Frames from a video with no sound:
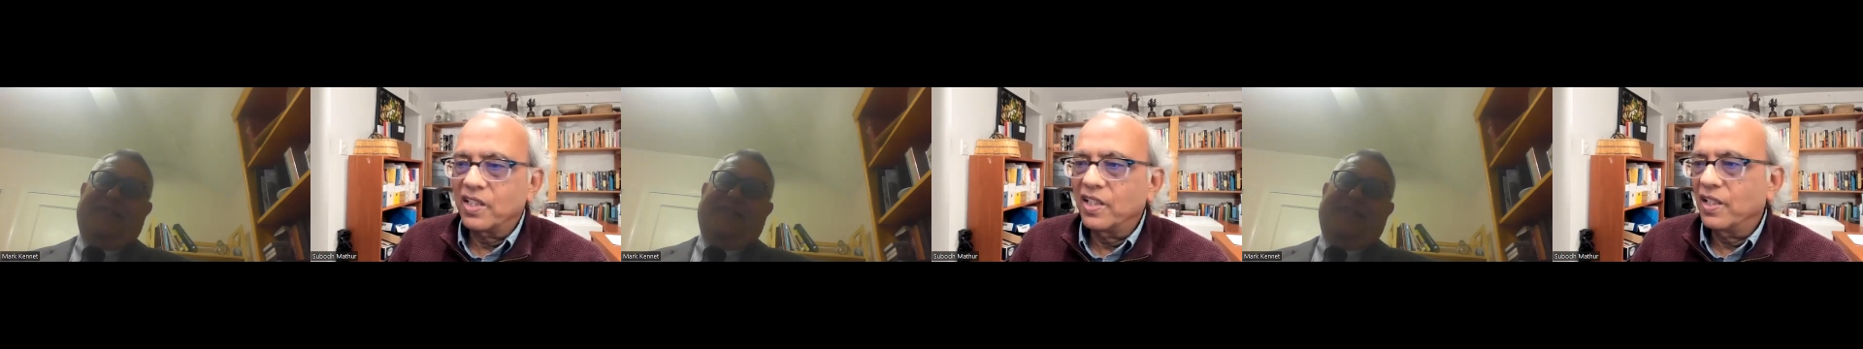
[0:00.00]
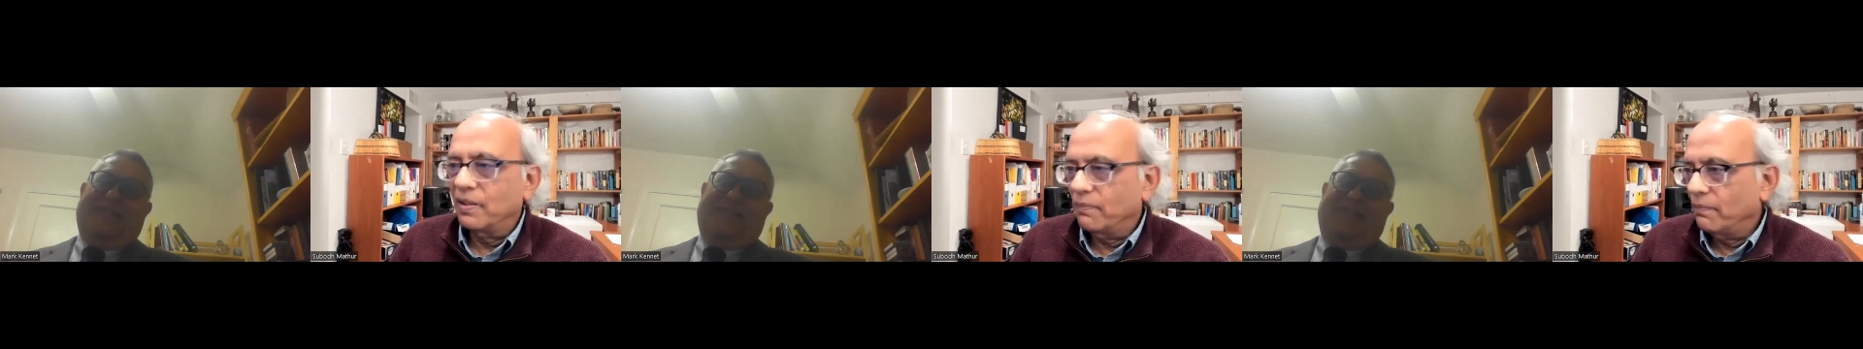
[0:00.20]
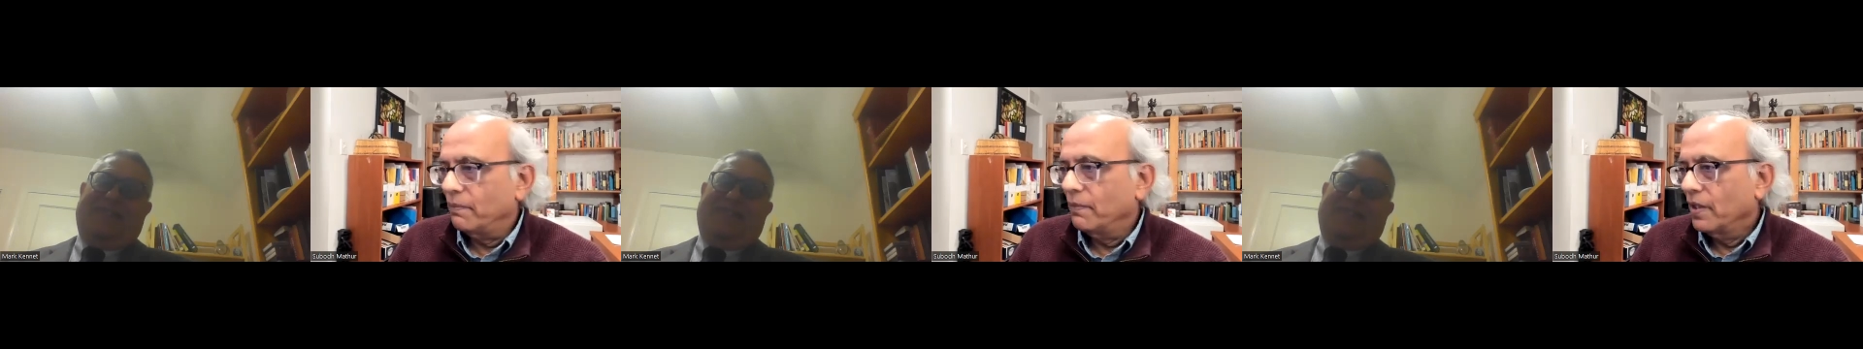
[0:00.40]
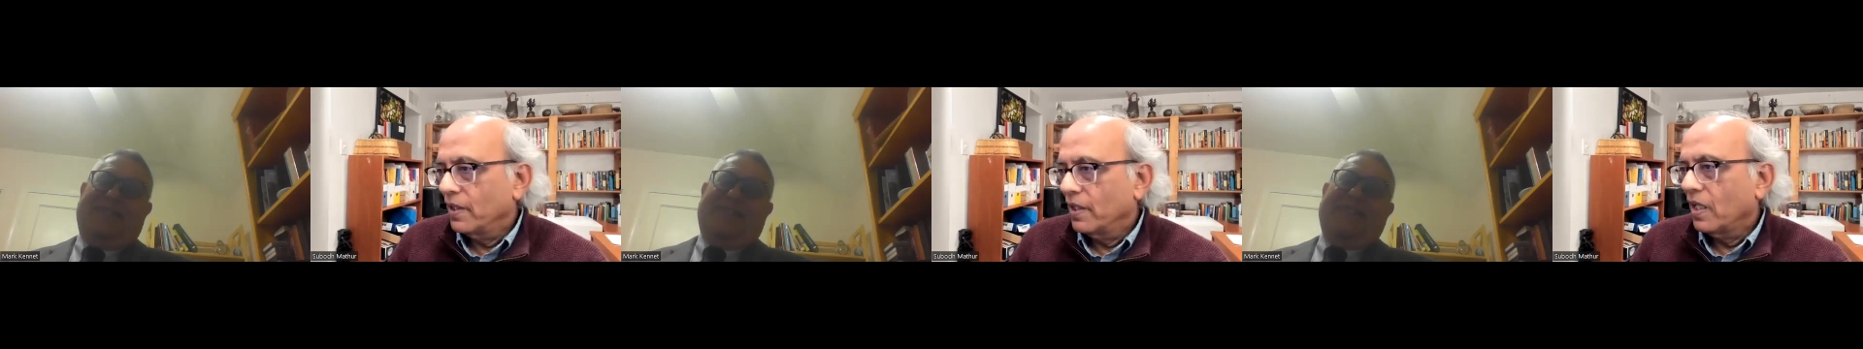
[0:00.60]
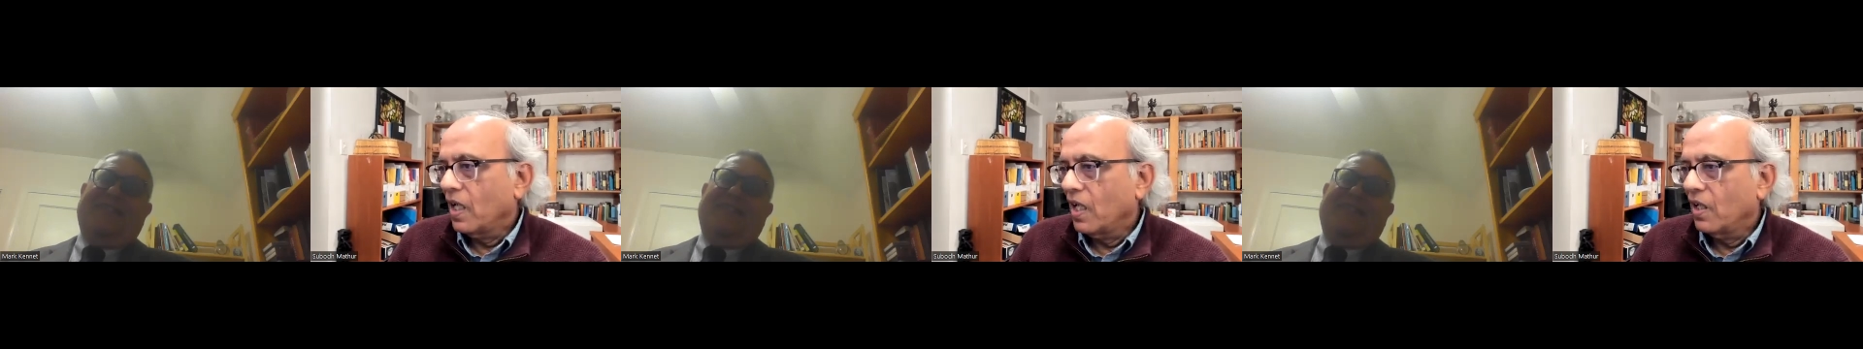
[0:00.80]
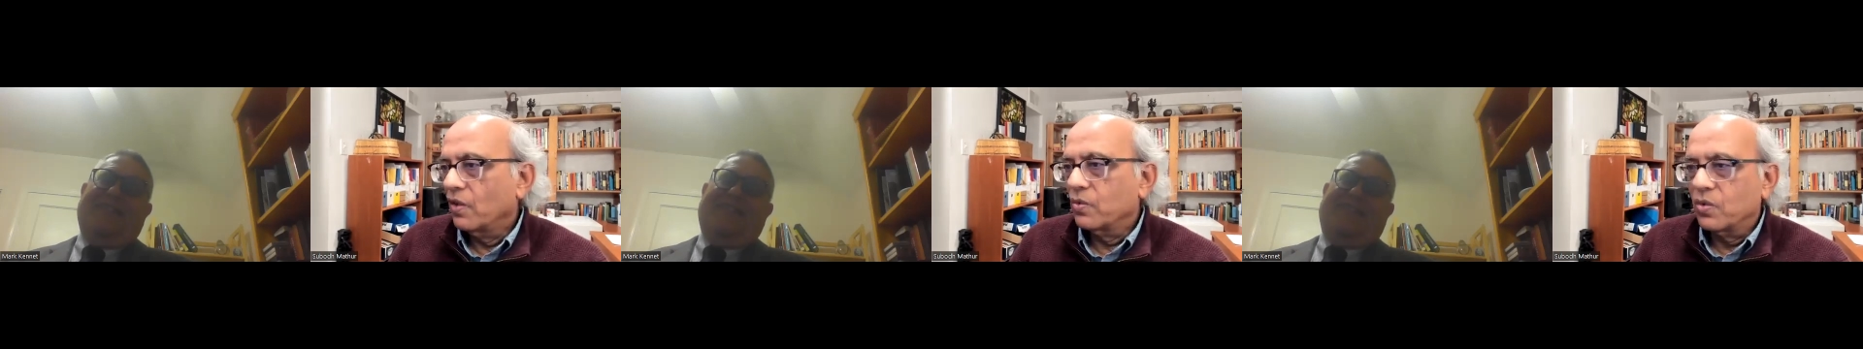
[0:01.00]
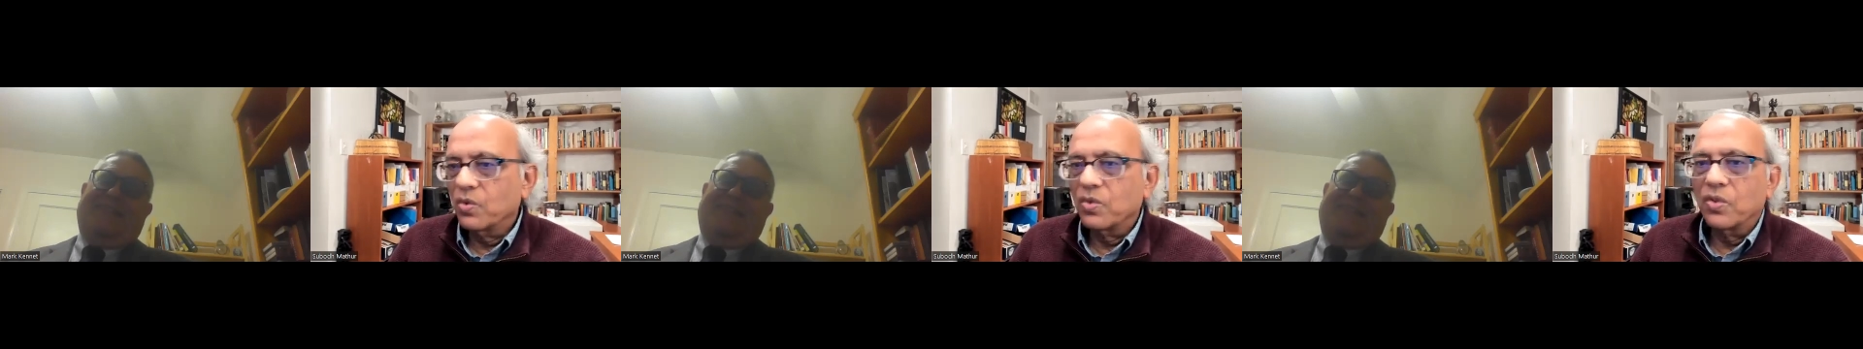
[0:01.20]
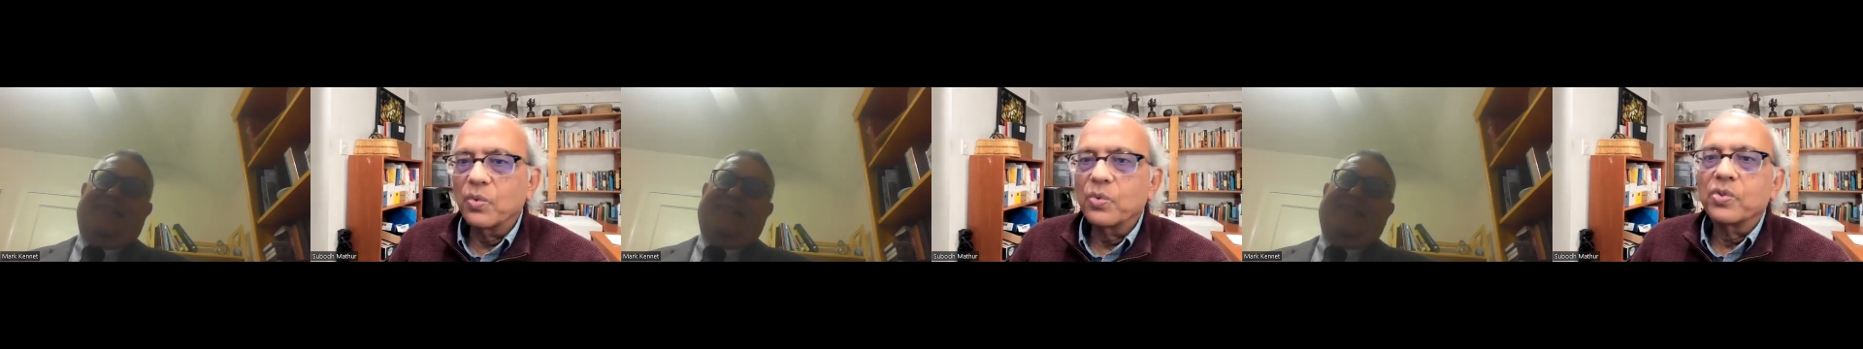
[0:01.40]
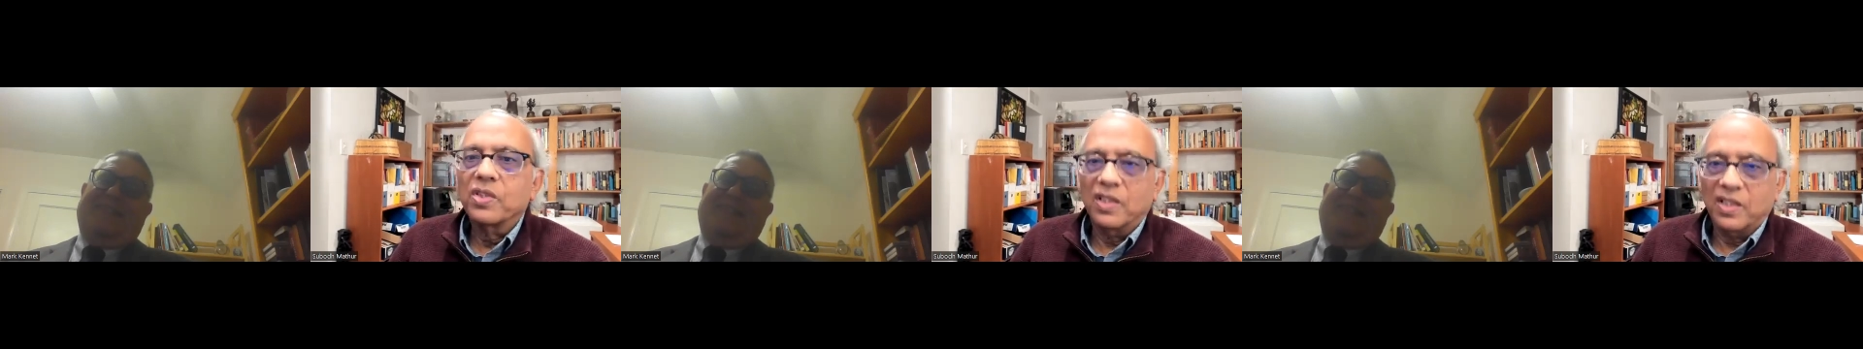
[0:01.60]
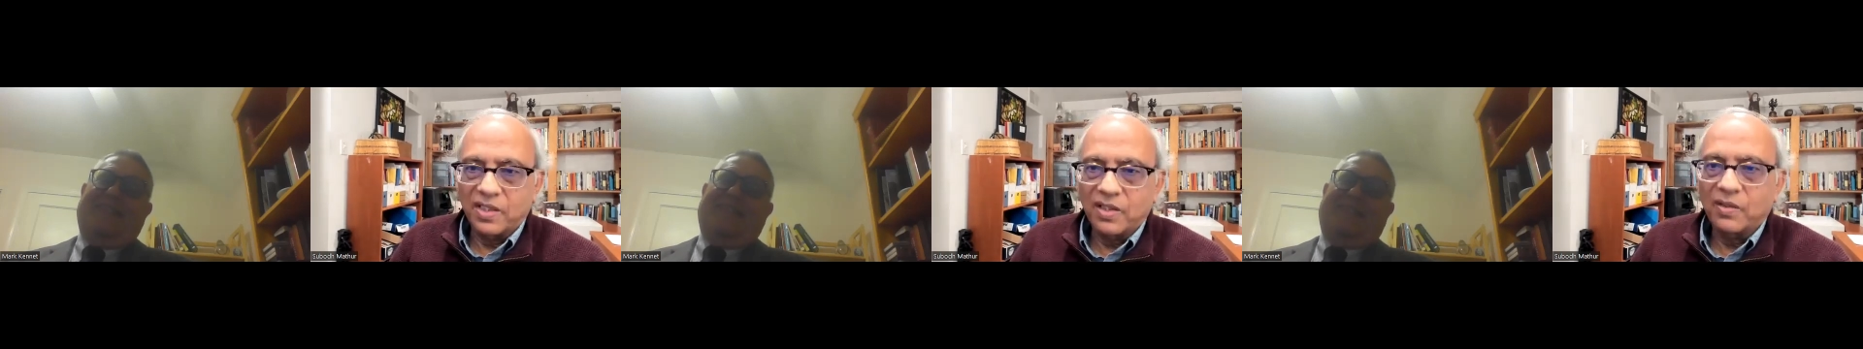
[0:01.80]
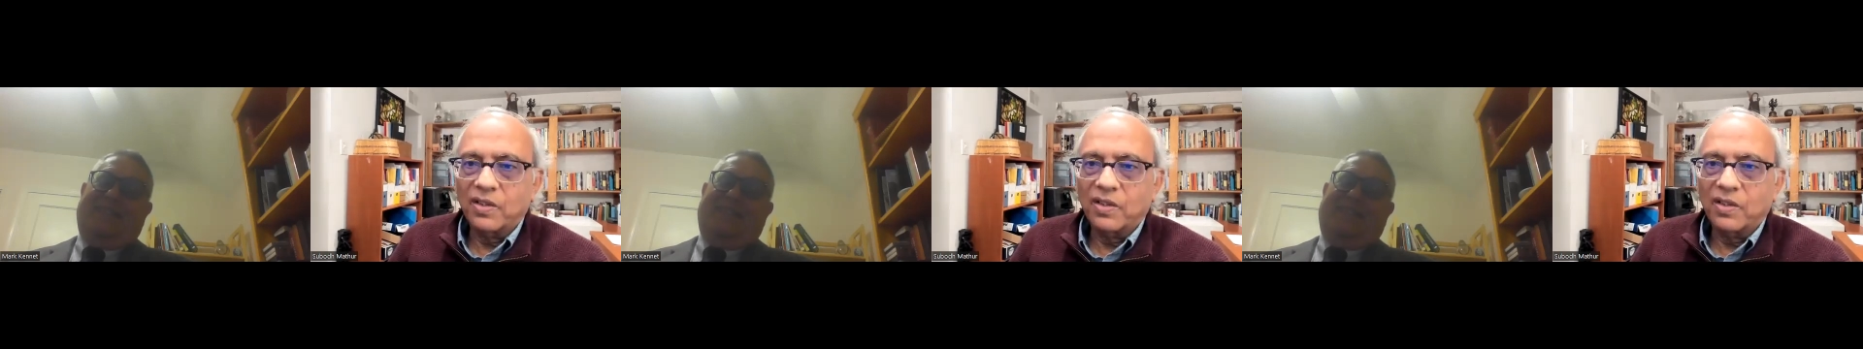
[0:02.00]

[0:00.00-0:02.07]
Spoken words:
them how to use it,